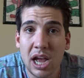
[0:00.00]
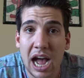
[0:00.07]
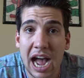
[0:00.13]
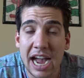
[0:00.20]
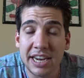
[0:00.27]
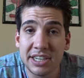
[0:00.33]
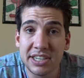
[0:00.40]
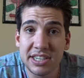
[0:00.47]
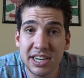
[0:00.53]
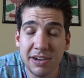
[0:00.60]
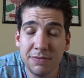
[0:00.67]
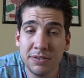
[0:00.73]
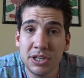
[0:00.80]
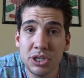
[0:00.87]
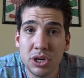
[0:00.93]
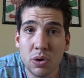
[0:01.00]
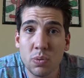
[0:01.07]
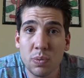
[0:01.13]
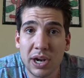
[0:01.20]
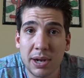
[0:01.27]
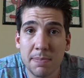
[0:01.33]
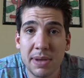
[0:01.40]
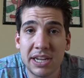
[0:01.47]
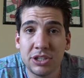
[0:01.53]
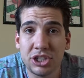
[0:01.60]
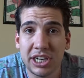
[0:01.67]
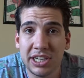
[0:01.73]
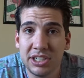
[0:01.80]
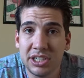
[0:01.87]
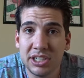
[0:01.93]
I definitely don't recommend
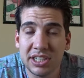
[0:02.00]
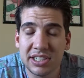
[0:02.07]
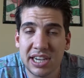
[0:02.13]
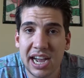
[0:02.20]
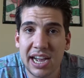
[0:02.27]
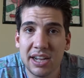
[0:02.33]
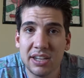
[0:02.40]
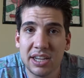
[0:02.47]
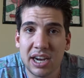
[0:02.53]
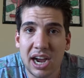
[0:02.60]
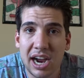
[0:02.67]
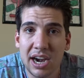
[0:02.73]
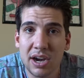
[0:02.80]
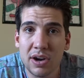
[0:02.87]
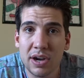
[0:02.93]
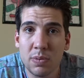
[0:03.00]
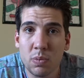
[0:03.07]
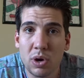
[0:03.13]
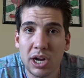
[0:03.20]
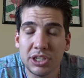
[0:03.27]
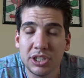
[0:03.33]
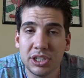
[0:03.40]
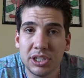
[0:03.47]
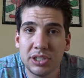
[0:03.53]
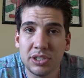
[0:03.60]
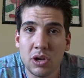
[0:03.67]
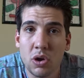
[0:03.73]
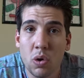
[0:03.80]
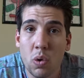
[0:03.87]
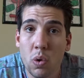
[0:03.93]
changing the dial in higher end watches,
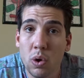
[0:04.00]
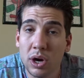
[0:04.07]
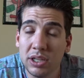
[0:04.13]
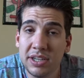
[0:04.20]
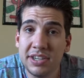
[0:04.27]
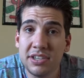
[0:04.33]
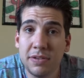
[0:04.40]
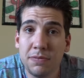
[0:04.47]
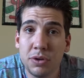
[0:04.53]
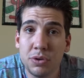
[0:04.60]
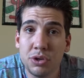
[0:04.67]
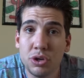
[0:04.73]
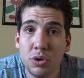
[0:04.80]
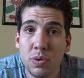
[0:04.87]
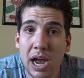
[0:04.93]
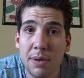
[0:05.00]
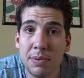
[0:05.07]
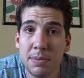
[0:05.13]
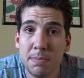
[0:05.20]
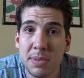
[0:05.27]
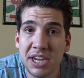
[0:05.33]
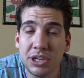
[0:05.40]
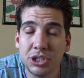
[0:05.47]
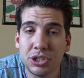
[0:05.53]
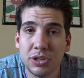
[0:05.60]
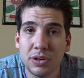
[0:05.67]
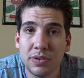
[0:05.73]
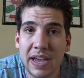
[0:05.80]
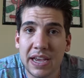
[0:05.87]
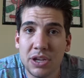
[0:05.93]
or at least if you do, I would make
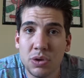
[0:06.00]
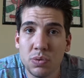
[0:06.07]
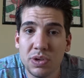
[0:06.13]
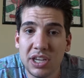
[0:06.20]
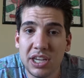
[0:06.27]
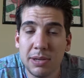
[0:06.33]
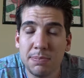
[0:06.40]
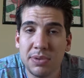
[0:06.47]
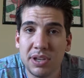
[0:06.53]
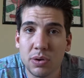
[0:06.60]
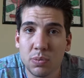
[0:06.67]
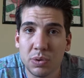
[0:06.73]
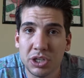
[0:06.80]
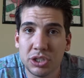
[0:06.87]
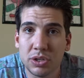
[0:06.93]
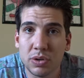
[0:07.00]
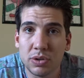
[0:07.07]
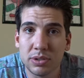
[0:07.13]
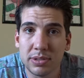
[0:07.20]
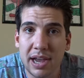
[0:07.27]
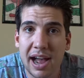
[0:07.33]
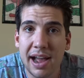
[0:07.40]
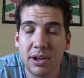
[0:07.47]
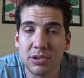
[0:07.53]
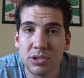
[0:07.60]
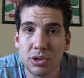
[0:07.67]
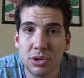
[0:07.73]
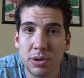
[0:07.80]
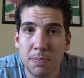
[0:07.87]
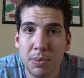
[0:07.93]
sure that you keep the original dial
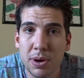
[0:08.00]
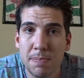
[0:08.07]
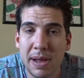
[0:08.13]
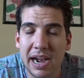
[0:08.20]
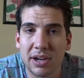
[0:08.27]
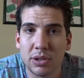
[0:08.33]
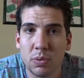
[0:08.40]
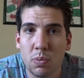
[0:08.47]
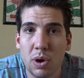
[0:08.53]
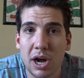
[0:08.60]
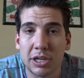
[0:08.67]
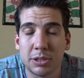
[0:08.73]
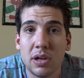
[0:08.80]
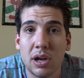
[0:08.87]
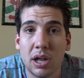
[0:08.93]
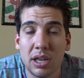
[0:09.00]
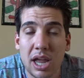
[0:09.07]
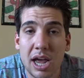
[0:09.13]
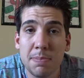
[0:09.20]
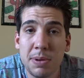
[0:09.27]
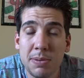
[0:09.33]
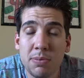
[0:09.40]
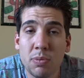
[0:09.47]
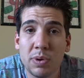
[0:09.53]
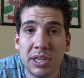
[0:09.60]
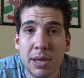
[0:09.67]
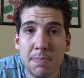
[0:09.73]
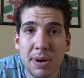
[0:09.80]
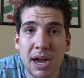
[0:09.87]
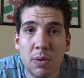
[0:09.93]
so you can put it back on the watch. A lot of people, when
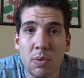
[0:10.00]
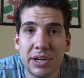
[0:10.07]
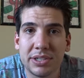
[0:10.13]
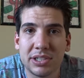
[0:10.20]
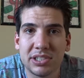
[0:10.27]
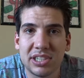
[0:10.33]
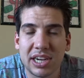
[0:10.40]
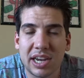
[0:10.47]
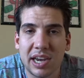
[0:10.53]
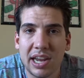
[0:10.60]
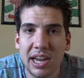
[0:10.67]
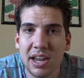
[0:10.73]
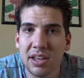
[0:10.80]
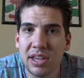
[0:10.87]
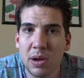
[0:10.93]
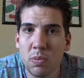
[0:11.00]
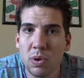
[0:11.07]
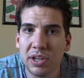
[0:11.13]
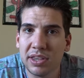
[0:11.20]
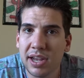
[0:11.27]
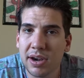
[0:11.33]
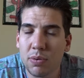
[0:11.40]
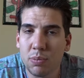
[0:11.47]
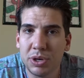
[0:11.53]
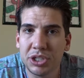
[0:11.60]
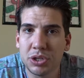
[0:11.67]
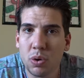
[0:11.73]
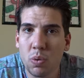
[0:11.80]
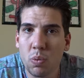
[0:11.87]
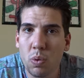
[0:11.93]
they buy watches secondhand, they want that
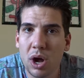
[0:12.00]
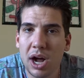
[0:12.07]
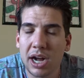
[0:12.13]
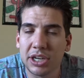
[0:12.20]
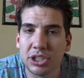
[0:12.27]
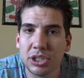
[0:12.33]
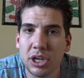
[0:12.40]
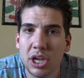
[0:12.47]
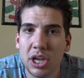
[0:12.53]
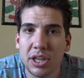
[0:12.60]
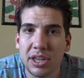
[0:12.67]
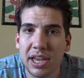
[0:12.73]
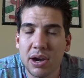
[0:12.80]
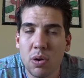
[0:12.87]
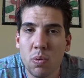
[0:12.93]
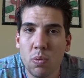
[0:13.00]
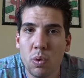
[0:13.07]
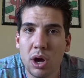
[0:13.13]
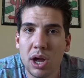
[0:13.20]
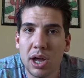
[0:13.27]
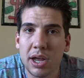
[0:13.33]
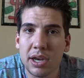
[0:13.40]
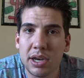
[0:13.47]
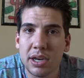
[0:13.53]
original watch. They don't want